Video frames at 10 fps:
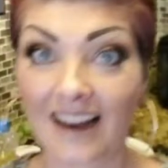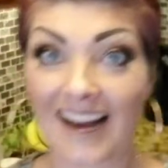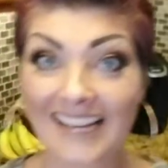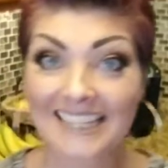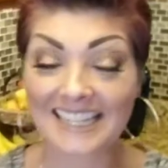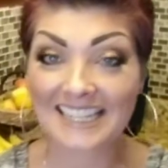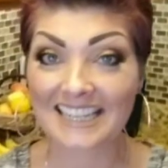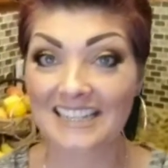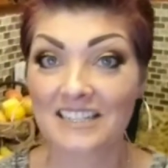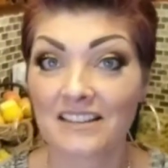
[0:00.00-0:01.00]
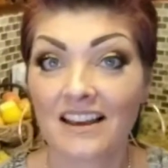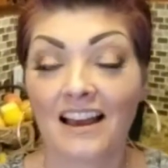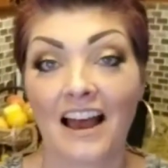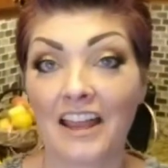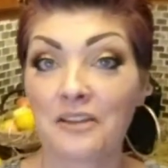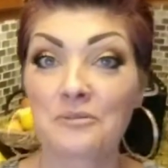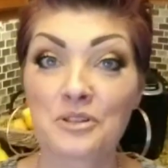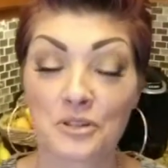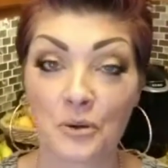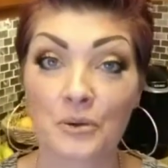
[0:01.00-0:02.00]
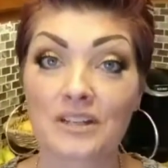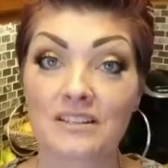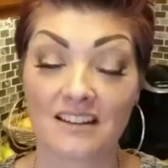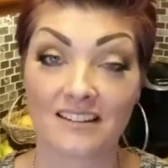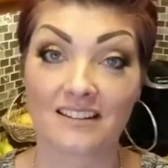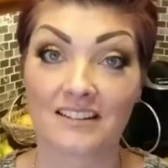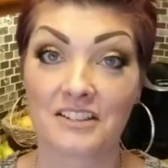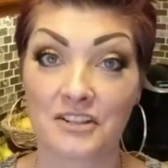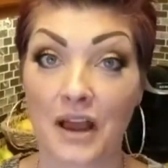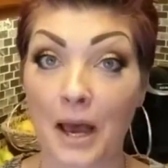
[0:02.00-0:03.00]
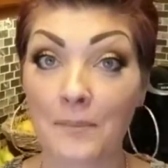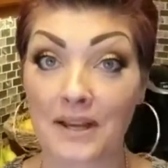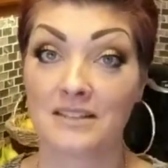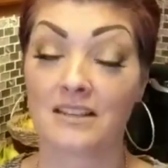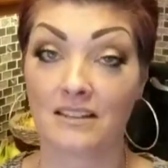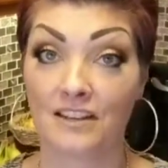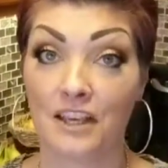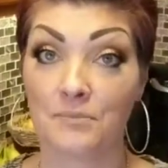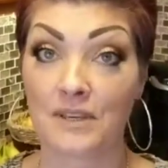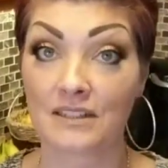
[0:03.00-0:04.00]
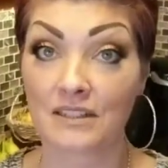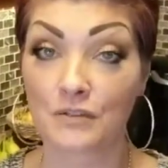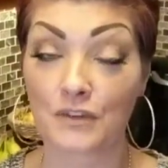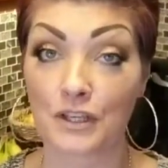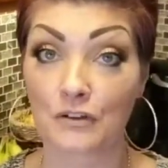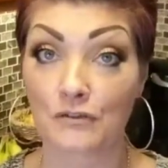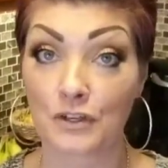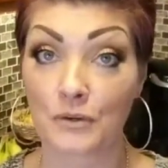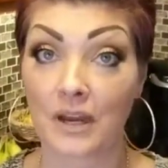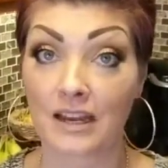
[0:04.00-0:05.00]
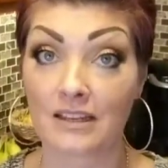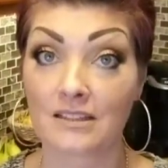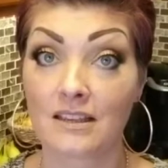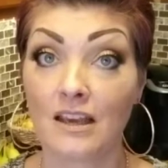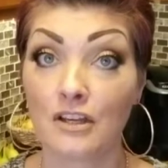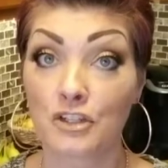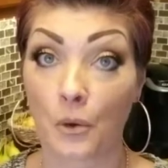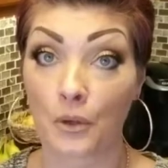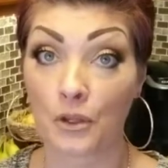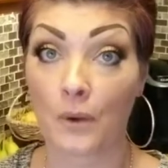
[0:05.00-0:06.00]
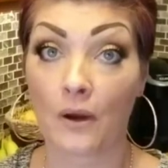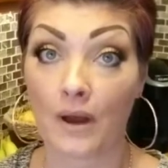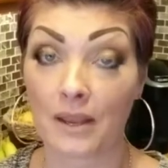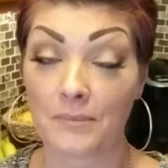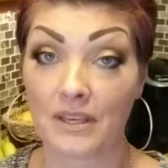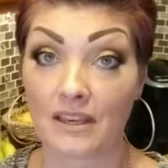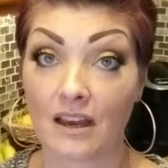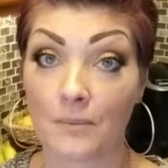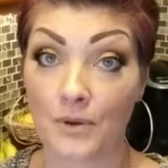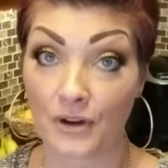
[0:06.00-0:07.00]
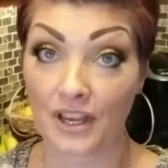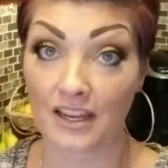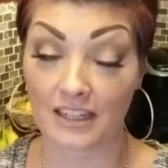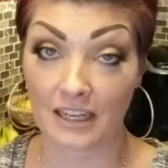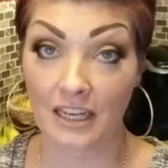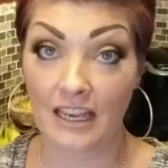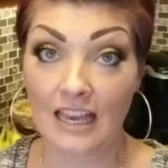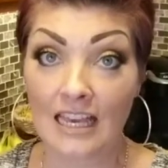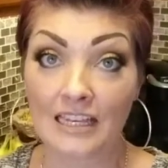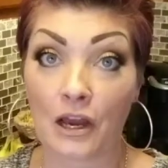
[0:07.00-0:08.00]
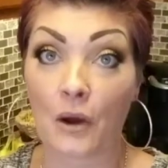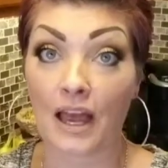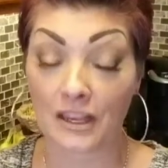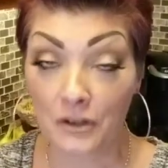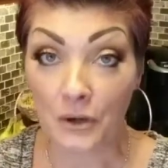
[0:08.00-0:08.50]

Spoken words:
Hi ladies, I am so excited to hop on tonight and make this video for you guys, showing you how I make biryani. Now I